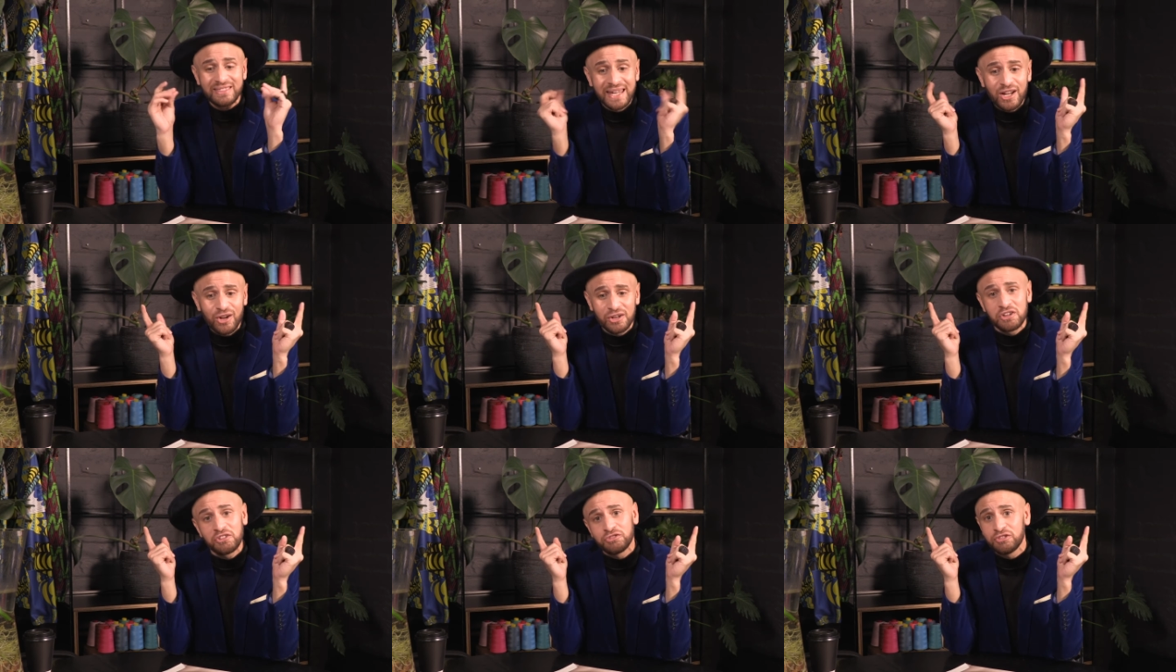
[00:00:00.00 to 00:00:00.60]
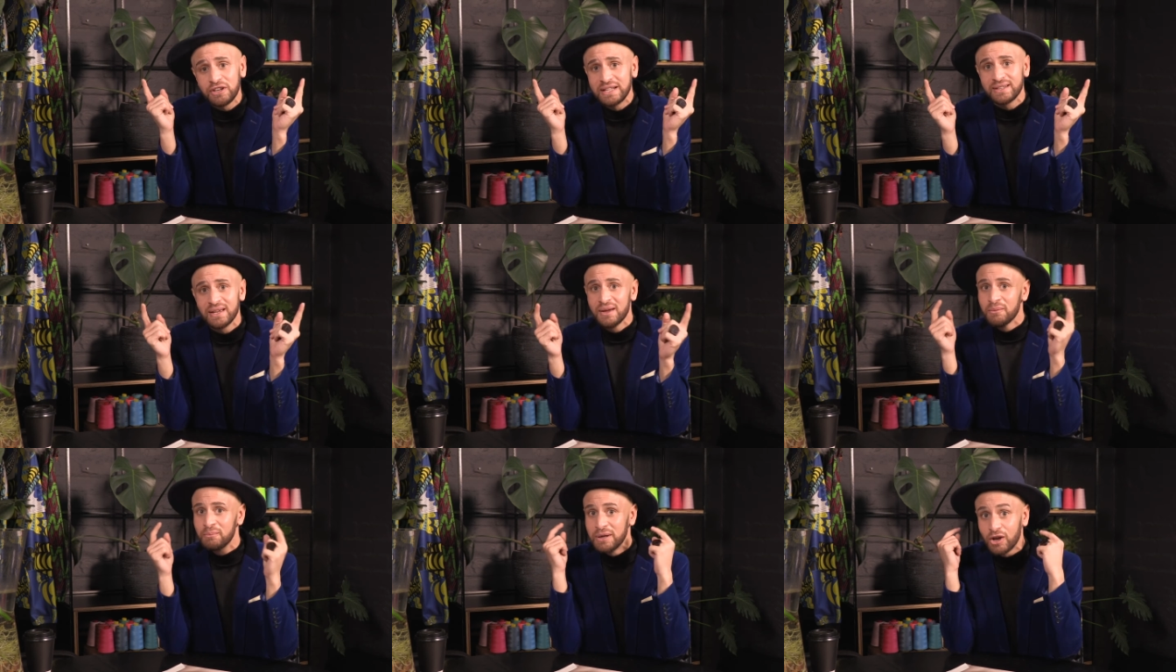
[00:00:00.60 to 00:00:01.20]
Think on your feet,
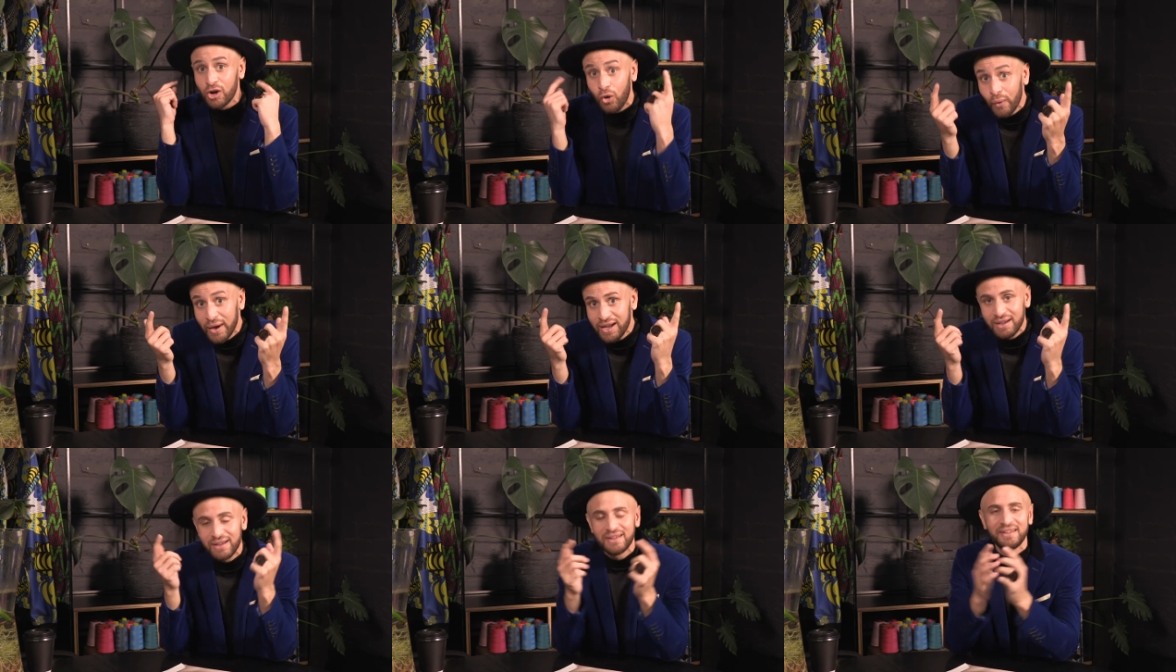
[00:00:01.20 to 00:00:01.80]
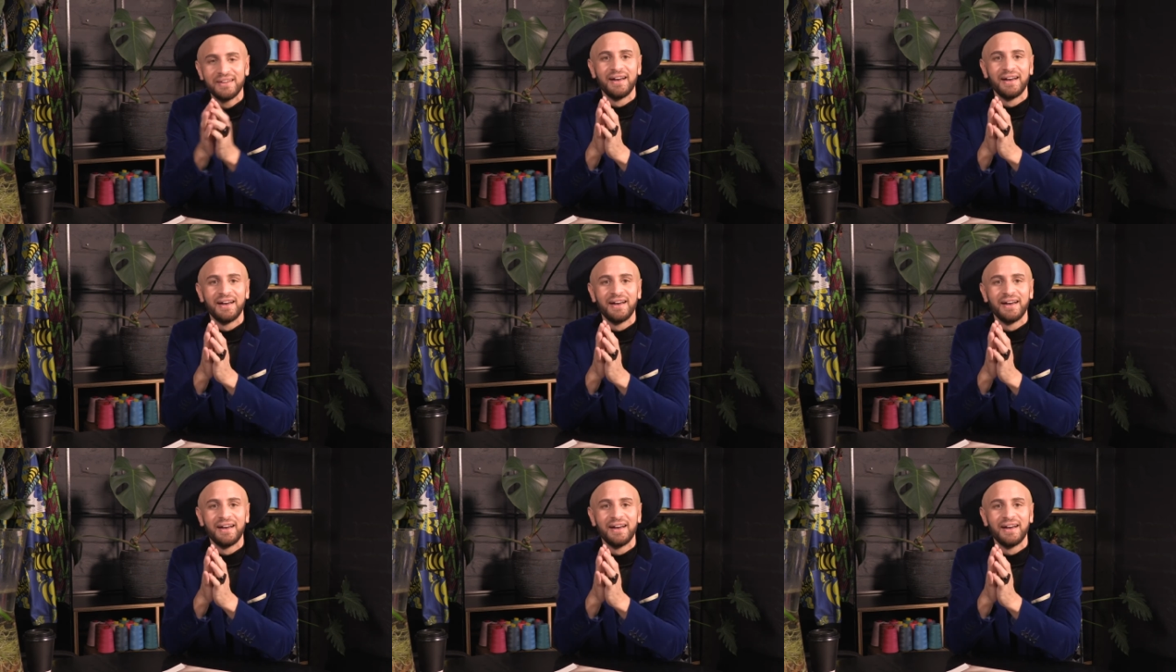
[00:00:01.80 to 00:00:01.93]
be quick,